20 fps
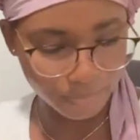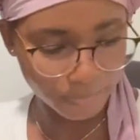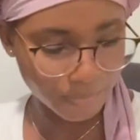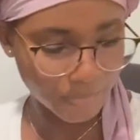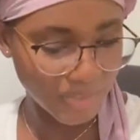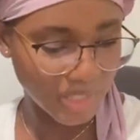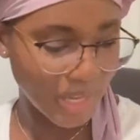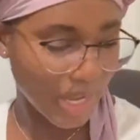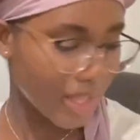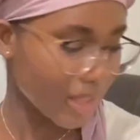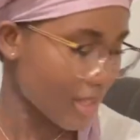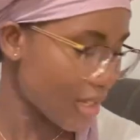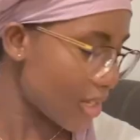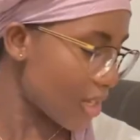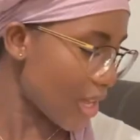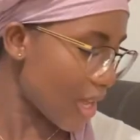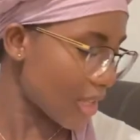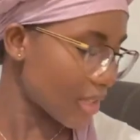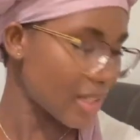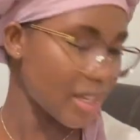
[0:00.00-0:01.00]

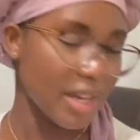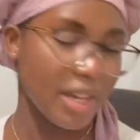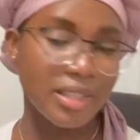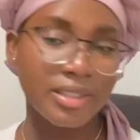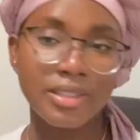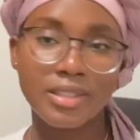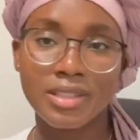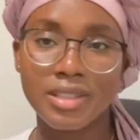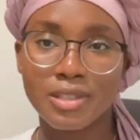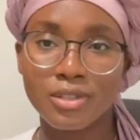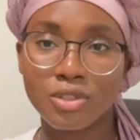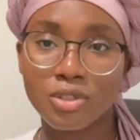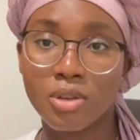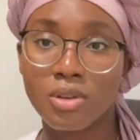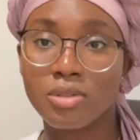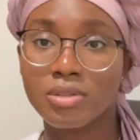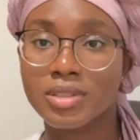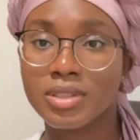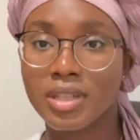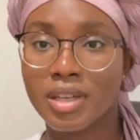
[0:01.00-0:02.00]
They had sea
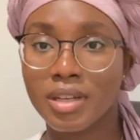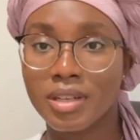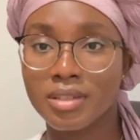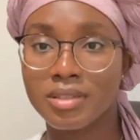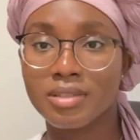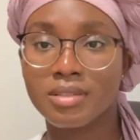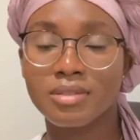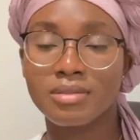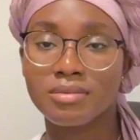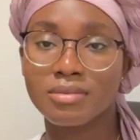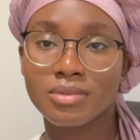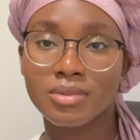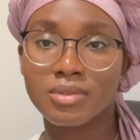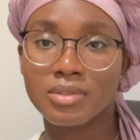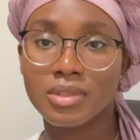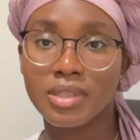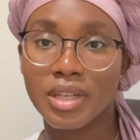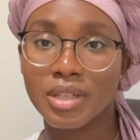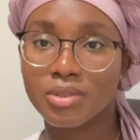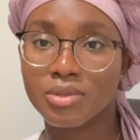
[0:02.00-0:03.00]
salt and
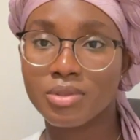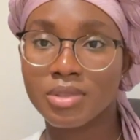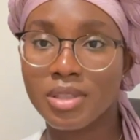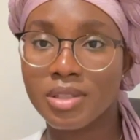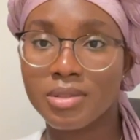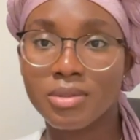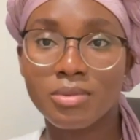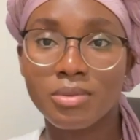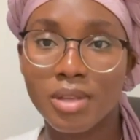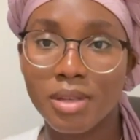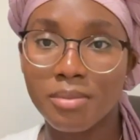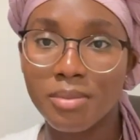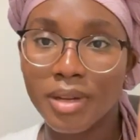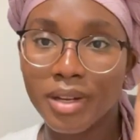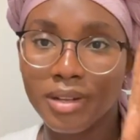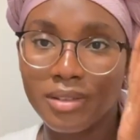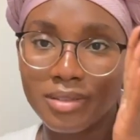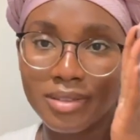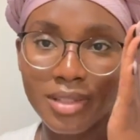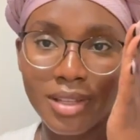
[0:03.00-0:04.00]
naturally sweet, but I
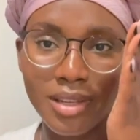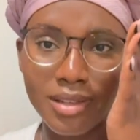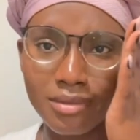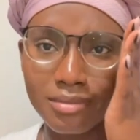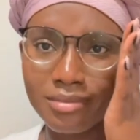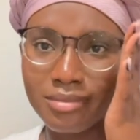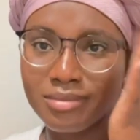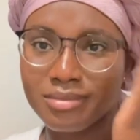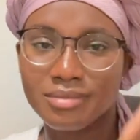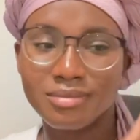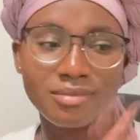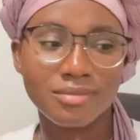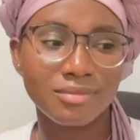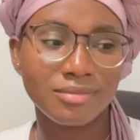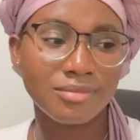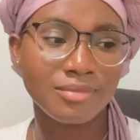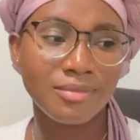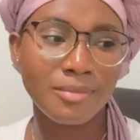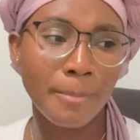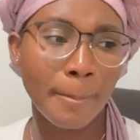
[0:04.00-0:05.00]
was like,
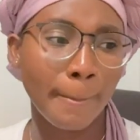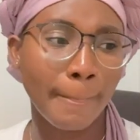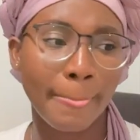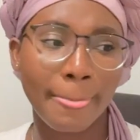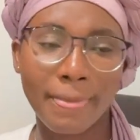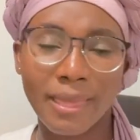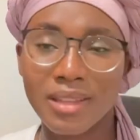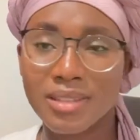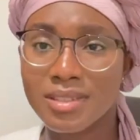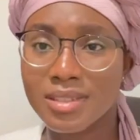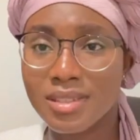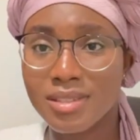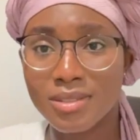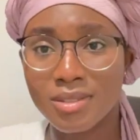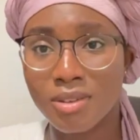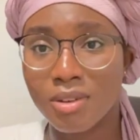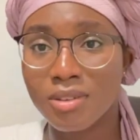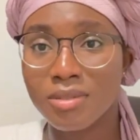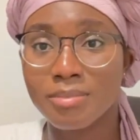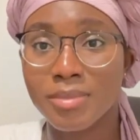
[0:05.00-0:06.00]
sea
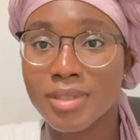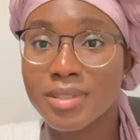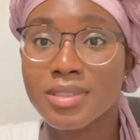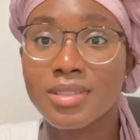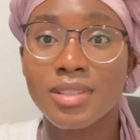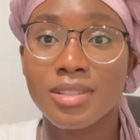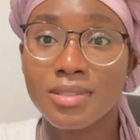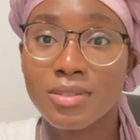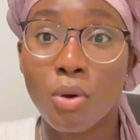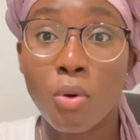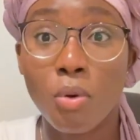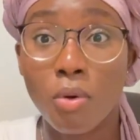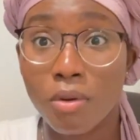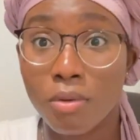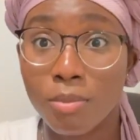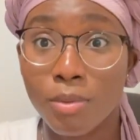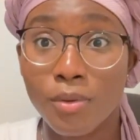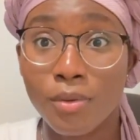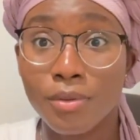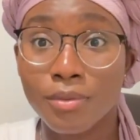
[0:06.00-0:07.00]
salt must taste
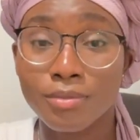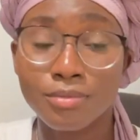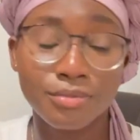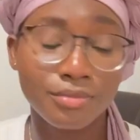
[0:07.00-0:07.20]
horrible.